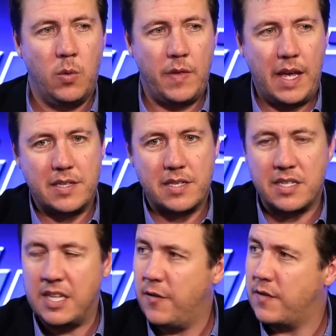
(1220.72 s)
When they
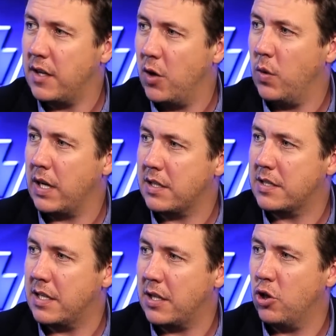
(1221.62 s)
sniffed a
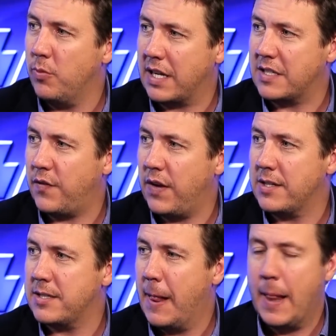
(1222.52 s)
weakness in the All Blacks
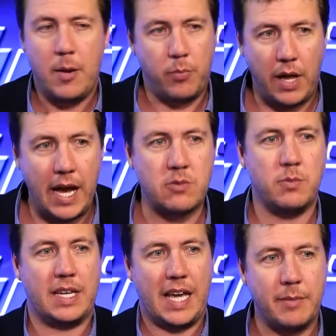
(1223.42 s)
defence, players would
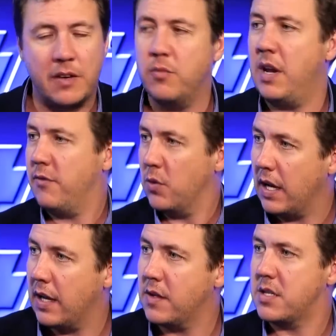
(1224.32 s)
be coming from everywhere. The